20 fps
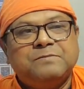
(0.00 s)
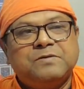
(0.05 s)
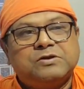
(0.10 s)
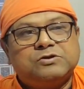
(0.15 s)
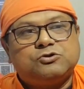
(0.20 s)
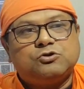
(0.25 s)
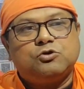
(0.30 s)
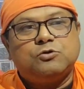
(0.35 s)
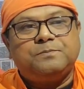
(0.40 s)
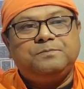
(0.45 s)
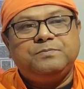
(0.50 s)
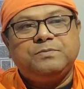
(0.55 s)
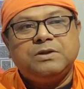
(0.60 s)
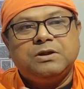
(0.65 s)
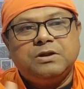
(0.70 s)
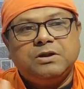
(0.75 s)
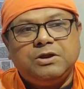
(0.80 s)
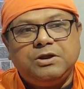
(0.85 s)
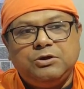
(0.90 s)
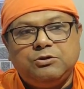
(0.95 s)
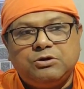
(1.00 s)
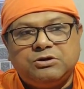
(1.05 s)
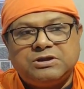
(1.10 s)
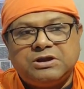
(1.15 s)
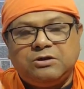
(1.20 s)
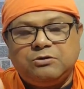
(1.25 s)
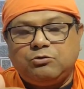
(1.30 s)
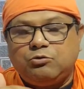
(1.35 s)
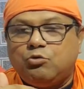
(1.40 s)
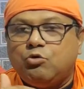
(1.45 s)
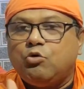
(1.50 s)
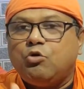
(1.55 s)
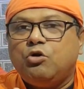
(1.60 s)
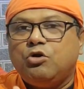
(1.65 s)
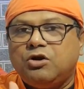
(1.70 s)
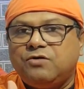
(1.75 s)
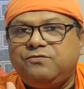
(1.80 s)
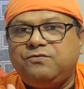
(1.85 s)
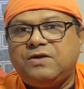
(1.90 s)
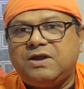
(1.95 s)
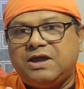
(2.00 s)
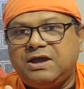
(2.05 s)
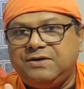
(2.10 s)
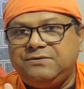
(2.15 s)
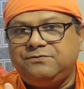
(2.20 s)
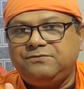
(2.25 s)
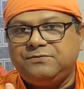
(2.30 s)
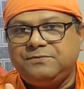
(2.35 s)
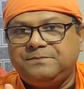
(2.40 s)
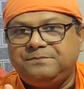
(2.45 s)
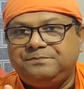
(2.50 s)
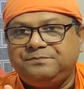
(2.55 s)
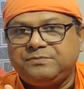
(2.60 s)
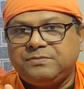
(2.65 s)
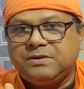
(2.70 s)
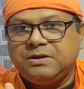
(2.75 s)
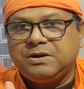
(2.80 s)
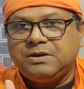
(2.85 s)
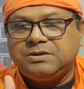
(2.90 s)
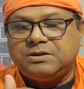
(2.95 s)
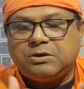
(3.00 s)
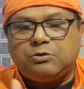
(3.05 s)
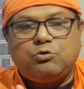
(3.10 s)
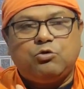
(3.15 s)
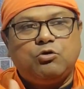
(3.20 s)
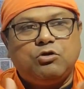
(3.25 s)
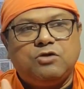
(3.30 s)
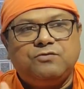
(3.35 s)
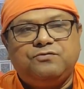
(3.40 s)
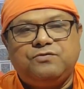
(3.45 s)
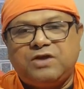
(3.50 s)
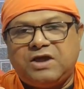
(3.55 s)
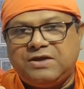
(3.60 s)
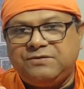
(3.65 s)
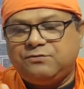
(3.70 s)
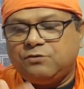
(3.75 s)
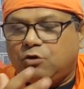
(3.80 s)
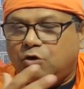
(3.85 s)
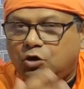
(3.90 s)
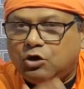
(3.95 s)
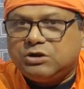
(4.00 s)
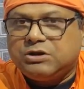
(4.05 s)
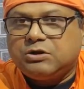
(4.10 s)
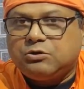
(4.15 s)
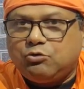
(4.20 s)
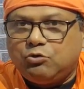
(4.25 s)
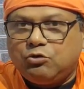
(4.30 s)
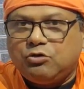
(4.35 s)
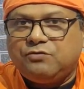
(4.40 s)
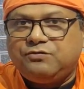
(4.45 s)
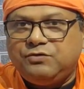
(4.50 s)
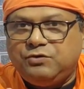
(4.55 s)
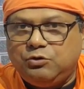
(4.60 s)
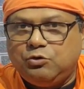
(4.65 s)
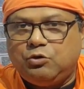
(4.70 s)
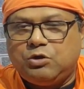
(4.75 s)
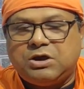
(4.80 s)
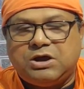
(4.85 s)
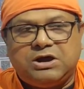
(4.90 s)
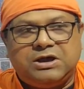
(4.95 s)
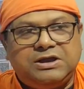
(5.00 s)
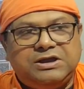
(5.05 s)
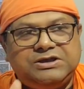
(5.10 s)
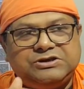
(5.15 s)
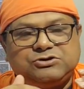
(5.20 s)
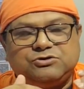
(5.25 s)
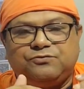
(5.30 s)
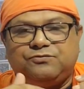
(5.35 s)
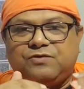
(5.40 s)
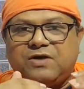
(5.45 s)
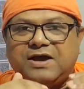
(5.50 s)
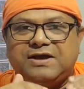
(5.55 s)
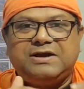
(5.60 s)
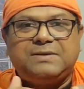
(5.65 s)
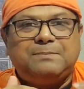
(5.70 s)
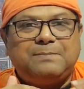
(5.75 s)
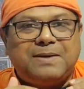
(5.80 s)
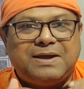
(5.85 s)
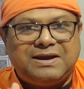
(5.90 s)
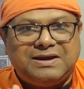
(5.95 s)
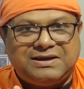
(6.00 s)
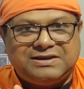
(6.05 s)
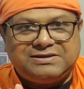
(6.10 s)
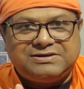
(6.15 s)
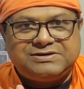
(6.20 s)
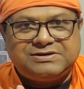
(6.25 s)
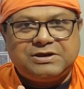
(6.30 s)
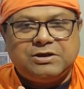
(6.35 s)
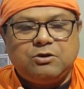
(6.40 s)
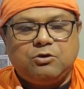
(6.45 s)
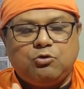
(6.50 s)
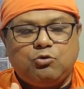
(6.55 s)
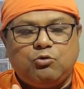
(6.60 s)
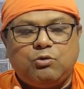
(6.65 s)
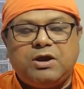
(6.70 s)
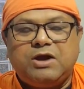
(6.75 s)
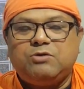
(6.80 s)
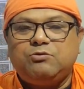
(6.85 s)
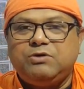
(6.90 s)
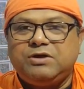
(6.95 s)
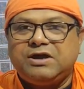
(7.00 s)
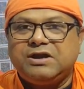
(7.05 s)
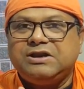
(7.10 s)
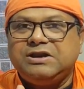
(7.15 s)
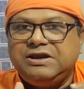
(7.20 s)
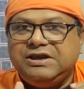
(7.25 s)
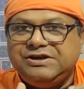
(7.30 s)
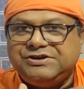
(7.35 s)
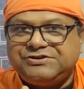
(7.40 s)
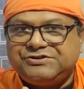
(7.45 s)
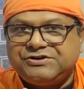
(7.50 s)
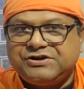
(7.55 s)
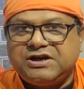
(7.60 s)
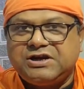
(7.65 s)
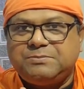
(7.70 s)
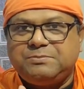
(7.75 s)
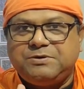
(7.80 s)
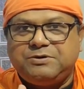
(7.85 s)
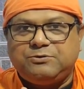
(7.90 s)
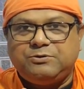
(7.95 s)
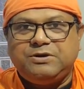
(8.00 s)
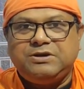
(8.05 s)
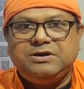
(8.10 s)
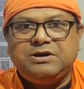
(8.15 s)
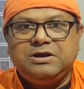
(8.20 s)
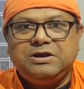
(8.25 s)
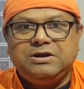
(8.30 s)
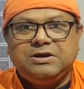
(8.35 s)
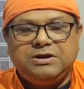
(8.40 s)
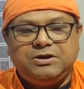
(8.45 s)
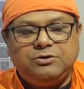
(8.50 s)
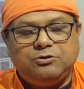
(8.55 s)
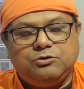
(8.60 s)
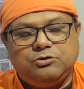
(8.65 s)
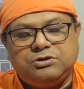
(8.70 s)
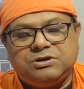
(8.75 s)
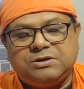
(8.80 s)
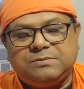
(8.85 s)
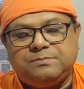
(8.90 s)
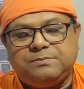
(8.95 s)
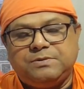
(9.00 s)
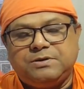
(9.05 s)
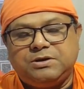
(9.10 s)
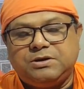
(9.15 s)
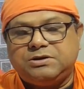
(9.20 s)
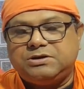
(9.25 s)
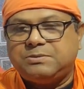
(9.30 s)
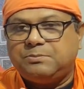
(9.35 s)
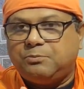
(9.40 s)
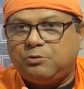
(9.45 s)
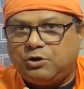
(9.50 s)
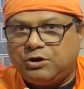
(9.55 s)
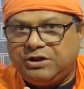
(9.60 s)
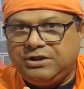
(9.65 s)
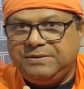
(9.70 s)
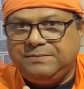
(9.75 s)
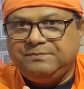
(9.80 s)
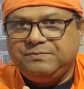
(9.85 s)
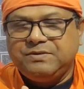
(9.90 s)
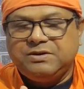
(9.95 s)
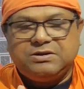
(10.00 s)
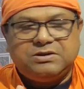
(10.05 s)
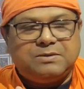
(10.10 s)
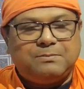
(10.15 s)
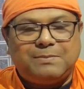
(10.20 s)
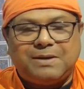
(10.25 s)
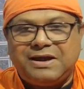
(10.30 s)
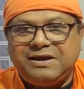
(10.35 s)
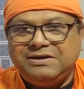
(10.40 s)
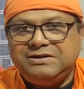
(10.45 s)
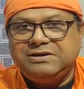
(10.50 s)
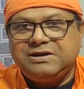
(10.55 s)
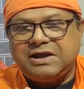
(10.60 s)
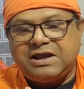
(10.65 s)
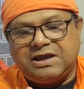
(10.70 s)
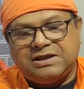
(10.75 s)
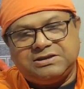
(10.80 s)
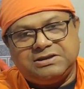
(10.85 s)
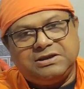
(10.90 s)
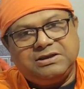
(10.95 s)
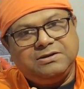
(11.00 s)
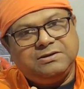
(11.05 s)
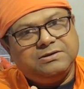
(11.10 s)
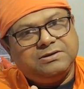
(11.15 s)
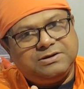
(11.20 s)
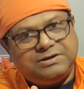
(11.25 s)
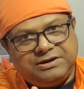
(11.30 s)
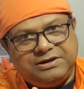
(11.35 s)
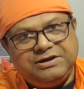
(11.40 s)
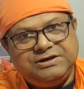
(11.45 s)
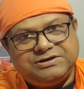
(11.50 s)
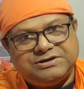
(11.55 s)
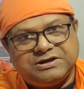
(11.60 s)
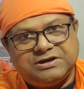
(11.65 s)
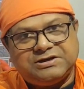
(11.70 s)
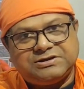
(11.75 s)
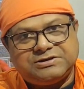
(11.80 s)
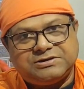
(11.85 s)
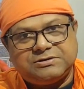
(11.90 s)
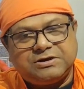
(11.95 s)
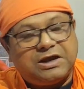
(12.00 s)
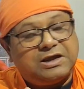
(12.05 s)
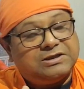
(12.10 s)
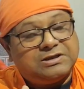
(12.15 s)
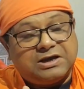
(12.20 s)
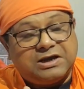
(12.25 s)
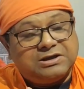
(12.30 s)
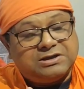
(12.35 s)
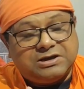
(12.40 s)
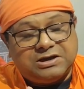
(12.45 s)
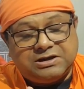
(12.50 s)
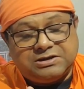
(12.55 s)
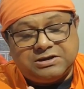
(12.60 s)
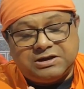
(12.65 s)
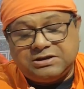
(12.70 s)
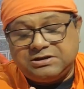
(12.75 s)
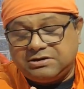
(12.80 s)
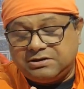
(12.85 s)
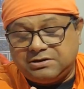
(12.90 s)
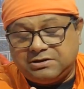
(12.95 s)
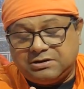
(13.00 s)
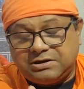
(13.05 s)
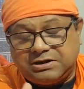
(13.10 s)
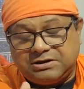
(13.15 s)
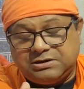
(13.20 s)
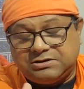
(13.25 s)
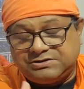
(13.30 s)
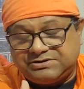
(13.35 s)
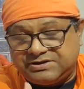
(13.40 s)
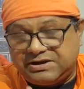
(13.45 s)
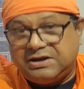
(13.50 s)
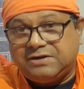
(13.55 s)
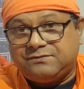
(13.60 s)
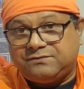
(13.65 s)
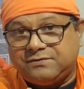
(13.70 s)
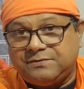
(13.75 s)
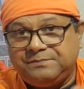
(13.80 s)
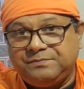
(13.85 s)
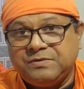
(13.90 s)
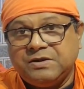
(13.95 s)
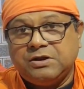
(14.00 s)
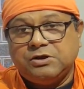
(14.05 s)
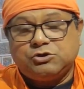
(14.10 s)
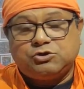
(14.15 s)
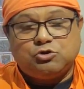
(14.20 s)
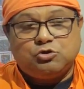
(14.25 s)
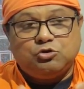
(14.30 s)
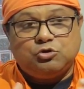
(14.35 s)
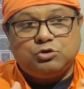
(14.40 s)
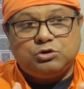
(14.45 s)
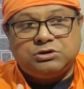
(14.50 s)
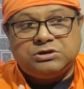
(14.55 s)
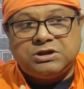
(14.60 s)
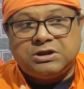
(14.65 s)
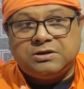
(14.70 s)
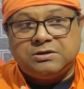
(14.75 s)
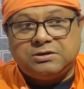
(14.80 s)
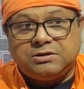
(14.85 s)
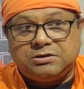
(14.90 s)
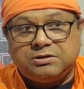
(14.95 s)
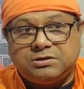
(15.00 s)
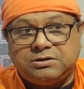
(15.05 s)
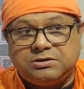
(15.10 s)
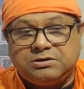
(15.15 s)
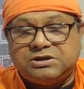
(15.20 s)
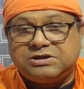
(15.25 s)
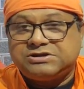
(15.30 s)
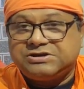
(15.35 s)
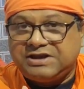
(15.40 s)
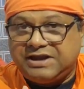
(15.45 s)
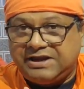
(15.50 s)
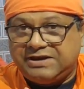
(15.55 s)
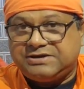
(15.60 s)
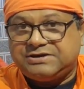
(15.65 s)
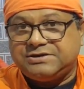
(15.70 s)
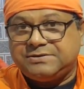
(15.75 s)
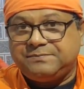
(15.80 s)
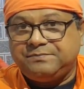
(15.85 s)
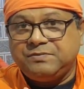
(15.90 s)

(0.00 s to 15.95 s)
So, you know, the goal of life or the goal of yoga is to find a balance where we can integrate between, you know, the body, the mind, and the intellect and the self. So the state